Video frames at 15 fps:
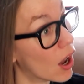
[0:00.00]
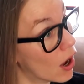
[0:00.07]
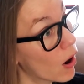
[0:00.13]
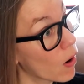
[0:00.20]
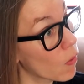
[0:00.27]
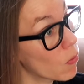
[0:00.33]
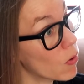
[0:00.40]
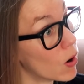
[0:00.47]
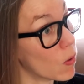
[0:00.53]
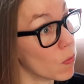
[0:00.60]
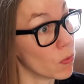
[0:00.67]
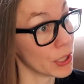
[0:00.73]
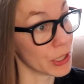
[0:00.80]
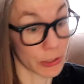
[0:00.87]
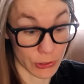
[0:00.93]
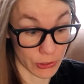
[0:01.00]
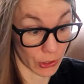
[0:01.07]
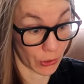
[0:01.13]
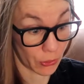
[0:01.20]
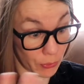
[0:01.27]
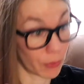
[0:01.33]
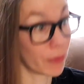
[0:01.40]
Oh, well, you're just
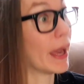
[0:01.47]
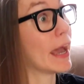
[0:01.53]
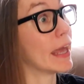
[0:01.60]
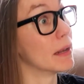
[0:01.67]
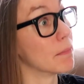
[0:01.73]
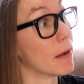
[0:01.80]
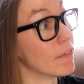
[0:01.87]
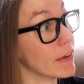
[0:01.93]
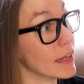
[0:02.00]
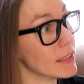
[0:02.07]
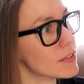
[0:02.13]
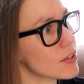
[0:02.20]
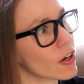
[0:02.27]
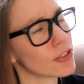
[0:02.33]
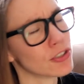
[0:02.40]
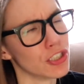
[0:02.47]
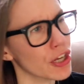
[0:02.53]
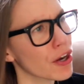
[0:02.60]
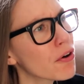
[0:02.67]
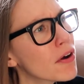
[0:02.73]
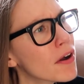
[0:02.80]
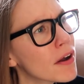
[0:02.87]
gonna throw that in my face, aren't
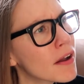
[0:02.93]
you?